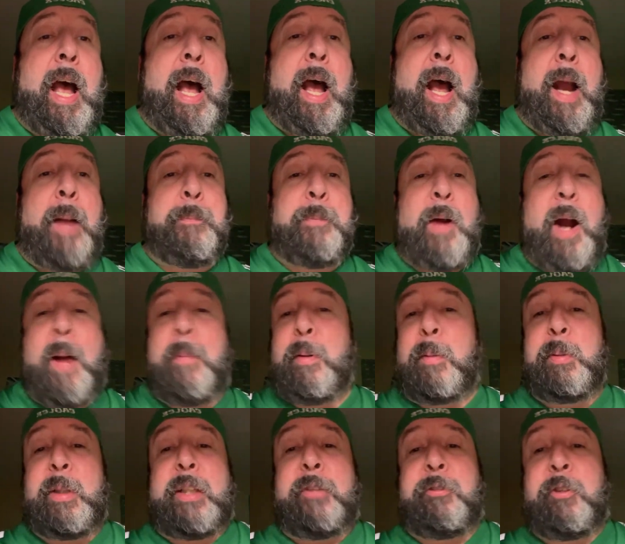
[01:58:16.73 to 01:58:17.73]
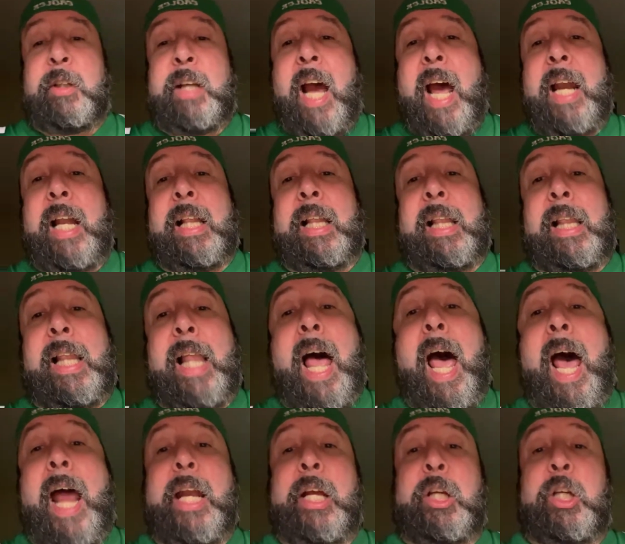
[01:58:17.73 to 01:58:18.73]
I probably forgot a
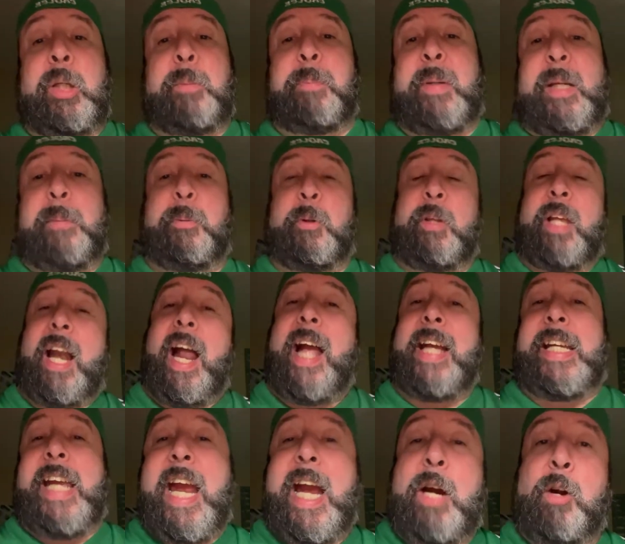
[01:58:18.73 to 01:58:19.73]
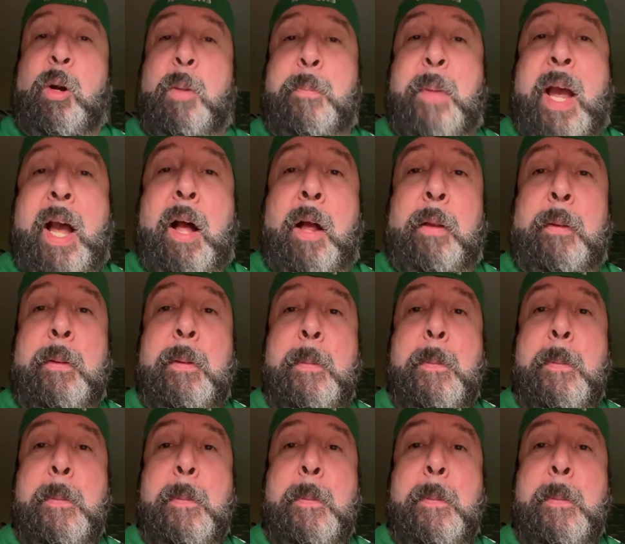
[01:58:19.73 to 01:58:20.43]
lot of good people that I care about.